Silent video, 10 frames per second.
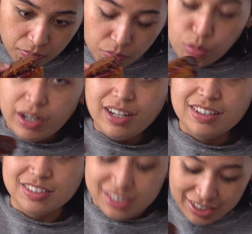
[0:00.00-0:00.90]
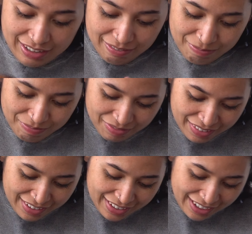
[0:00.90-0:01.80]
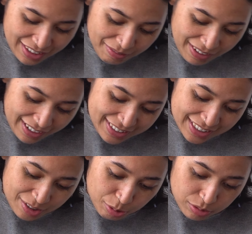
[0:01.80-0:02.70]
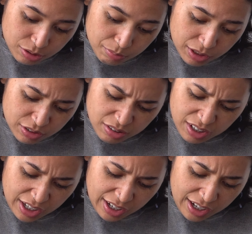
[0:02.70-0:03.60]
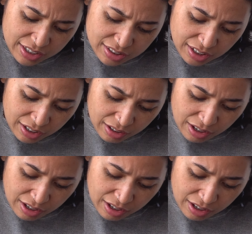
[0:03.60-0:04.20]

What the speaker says: Why didn't she? I think my icing cooled too much. Okay, icing.